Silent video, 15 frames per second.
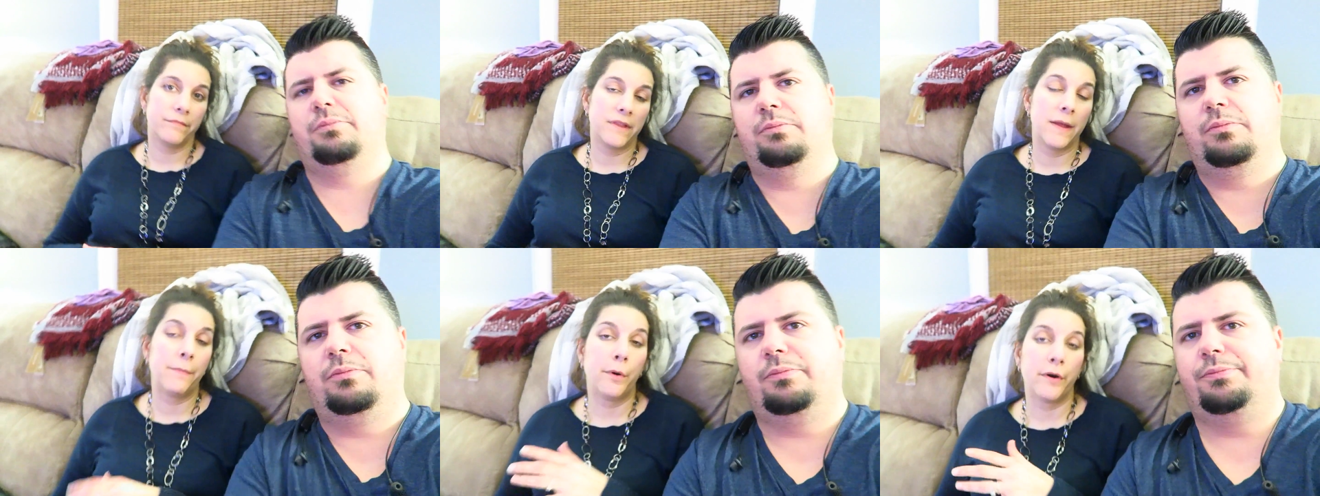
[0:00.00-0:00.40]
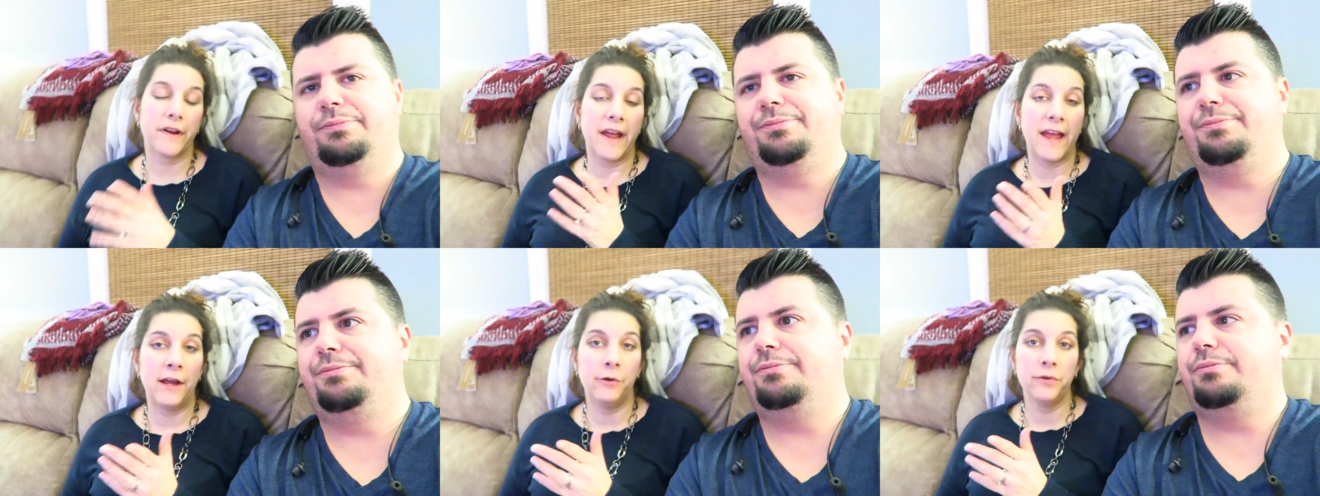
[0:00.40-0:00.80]
Speaker 1: they bought
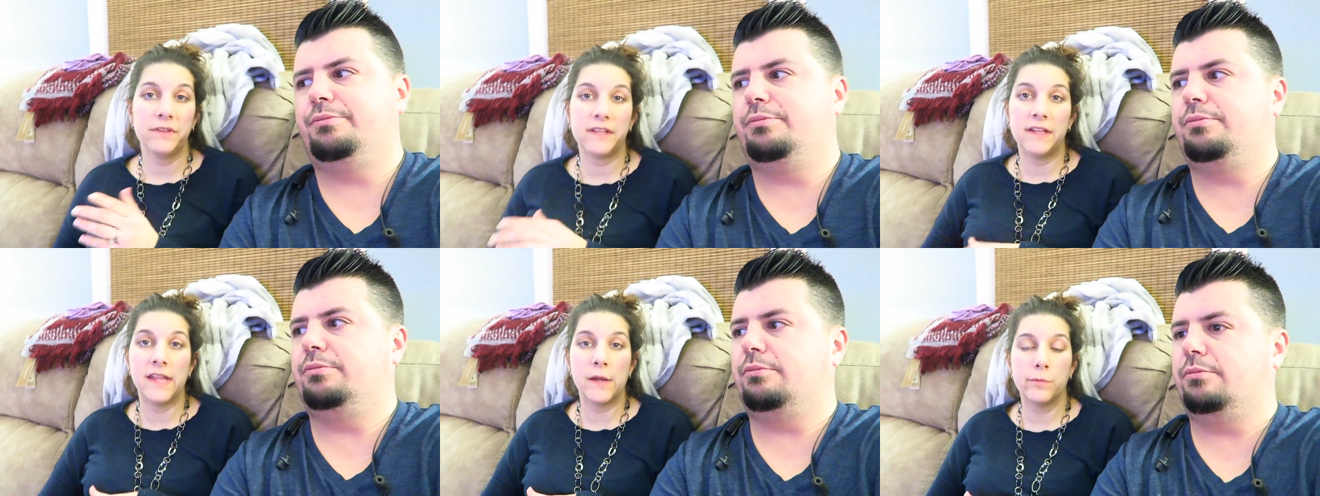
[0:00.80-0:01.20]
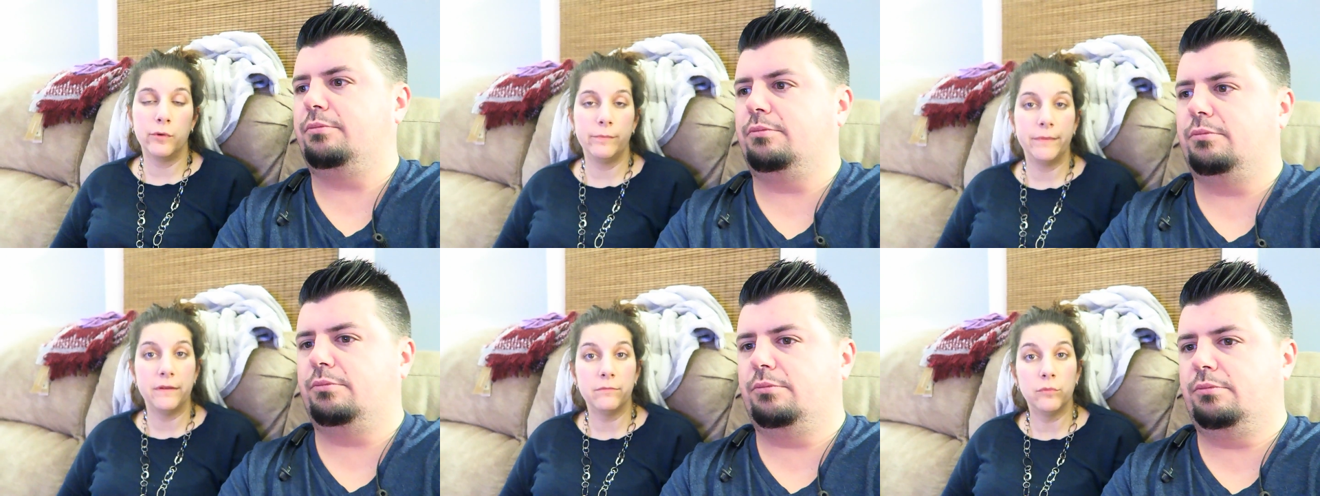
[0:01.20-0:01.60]
a house and they
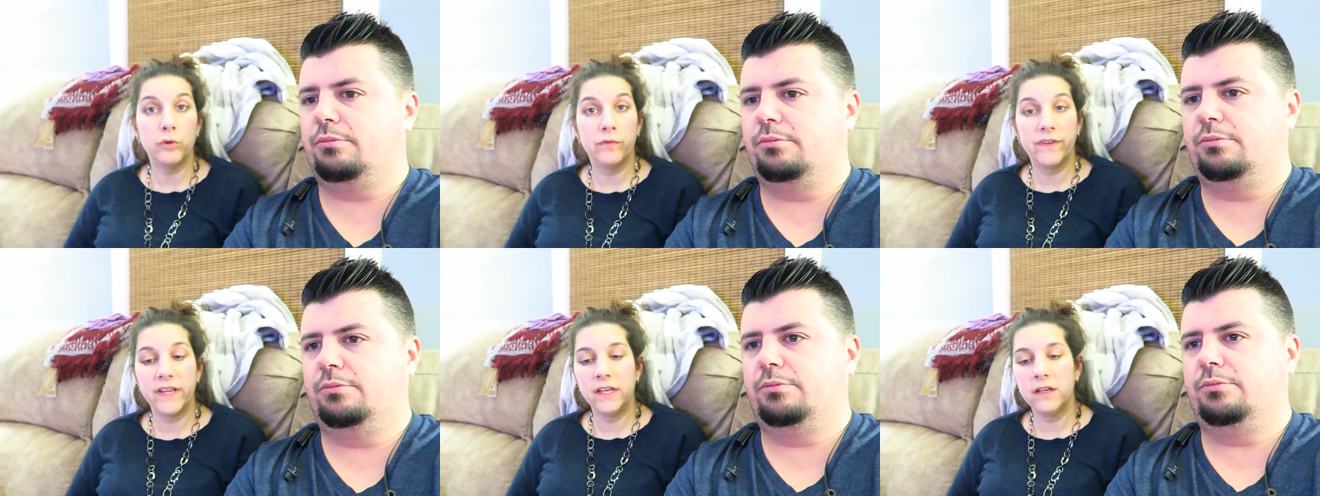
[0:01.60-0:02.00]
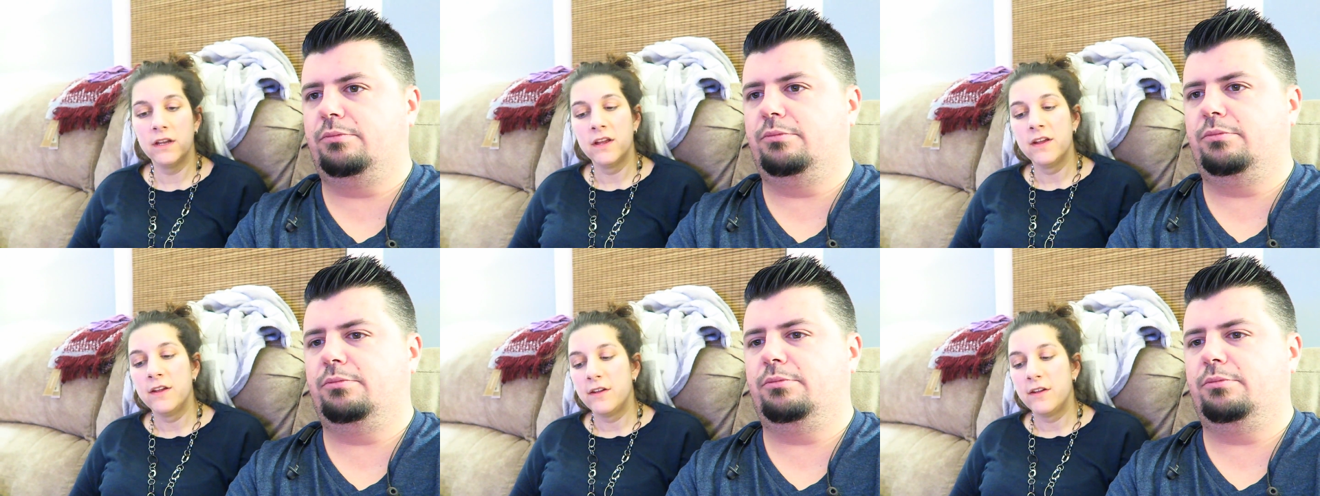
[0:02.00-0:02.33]
will be moving.